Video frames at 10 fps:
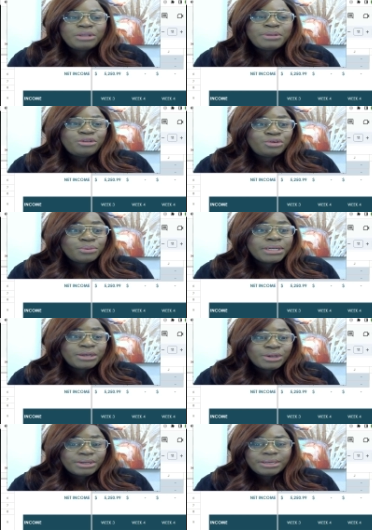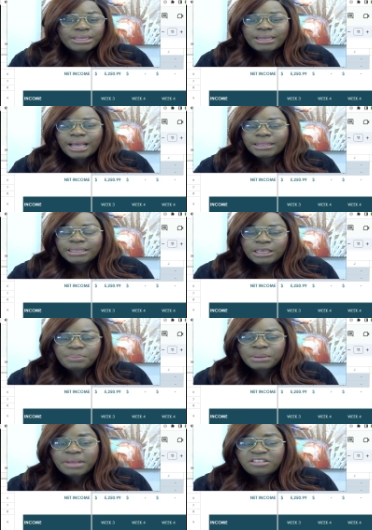been doing good at
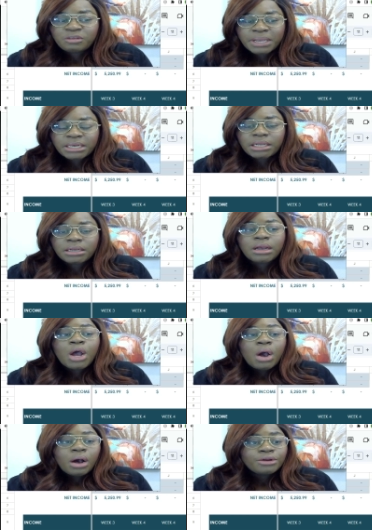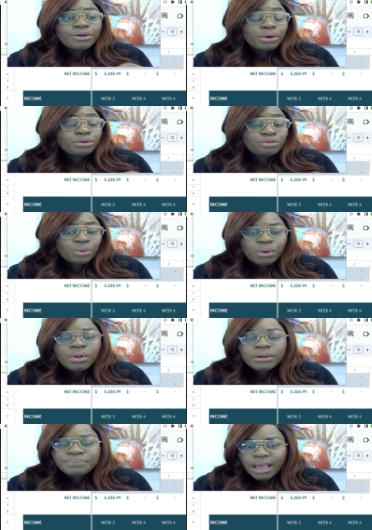keeping my spending under
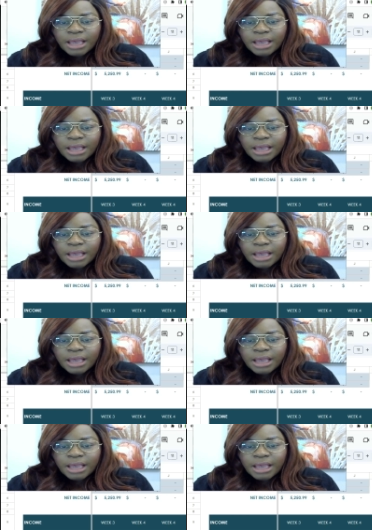control.